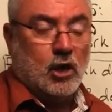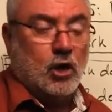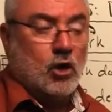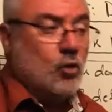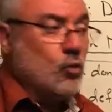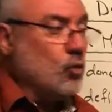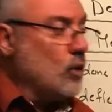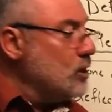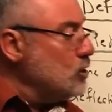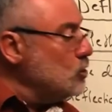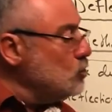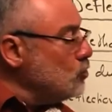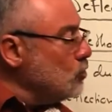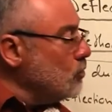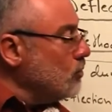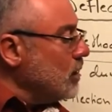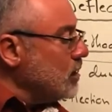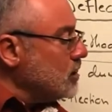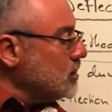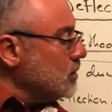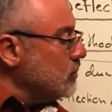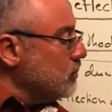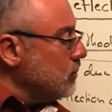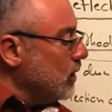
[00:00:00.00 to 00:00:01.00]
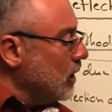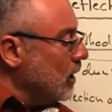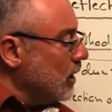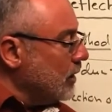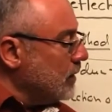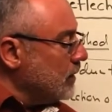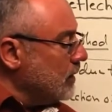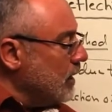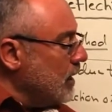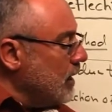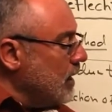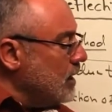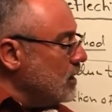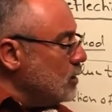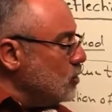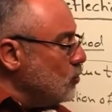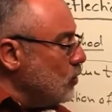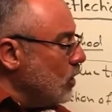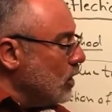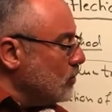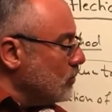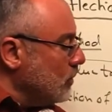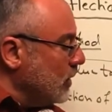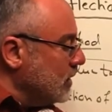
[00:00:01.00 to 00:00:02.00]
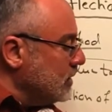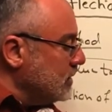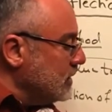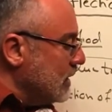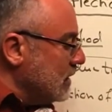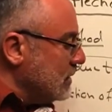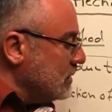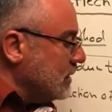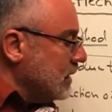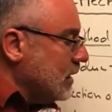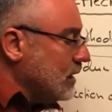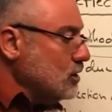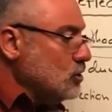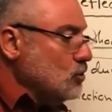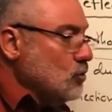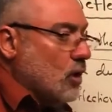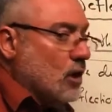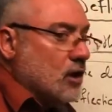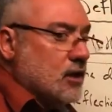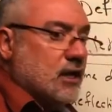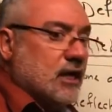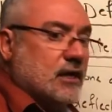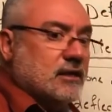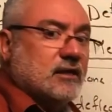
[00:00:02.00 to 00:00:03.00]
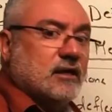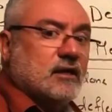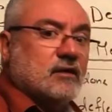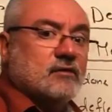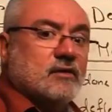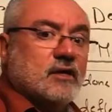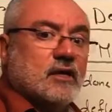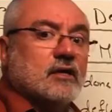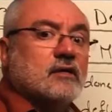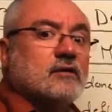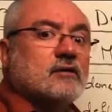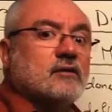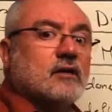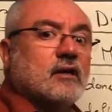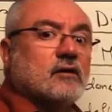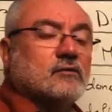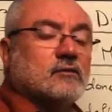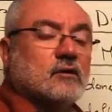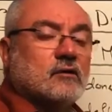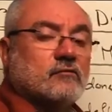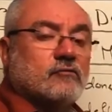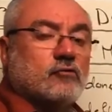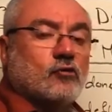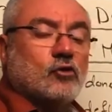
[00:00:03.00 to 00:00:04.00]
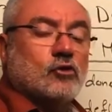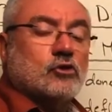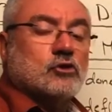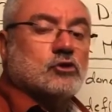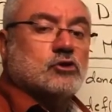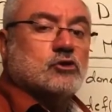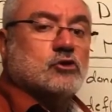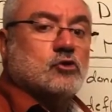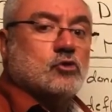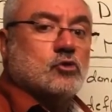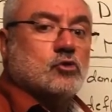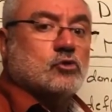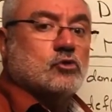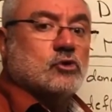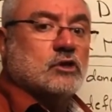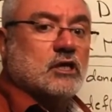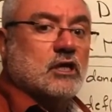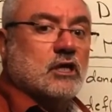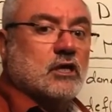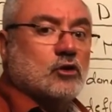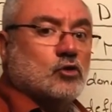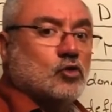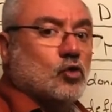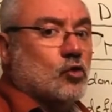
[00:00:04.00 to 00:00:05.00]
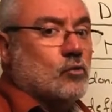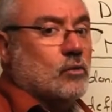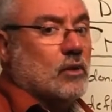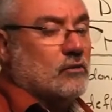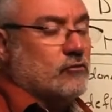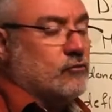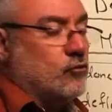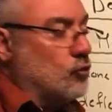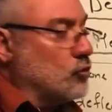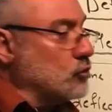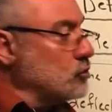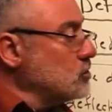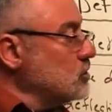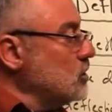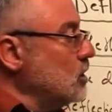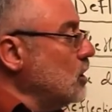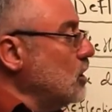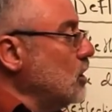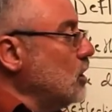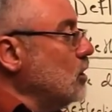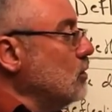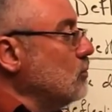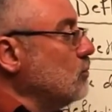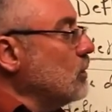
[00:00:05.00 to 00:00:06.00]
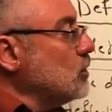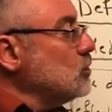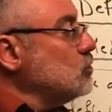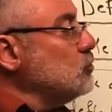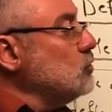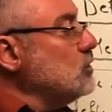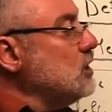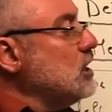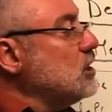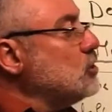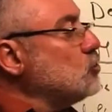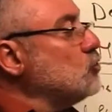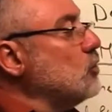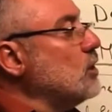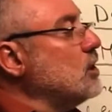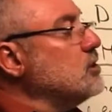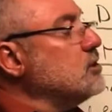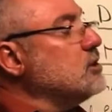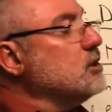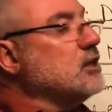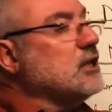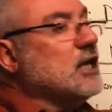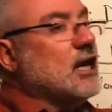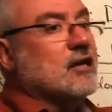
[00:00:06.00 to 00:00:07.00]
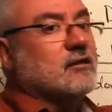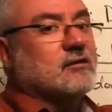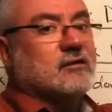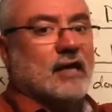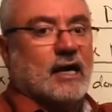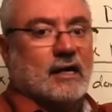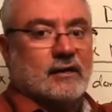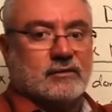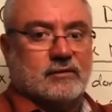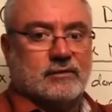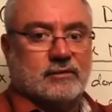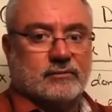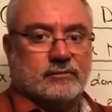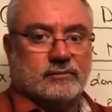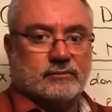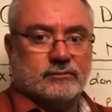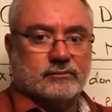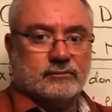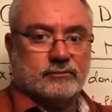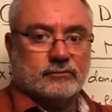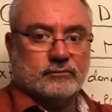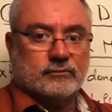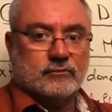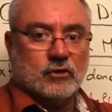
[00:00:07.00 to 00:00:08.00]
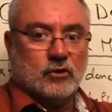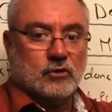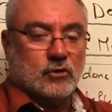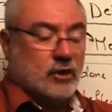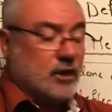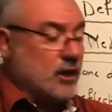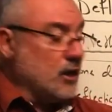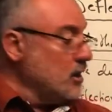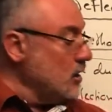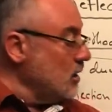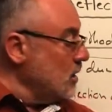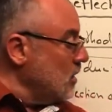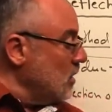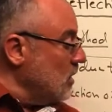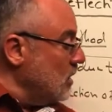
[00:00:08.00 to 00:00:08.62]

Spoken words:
When you multiply N1 by delta, you are getting the internal force due to the normal force. But you need to integrate that. Okay?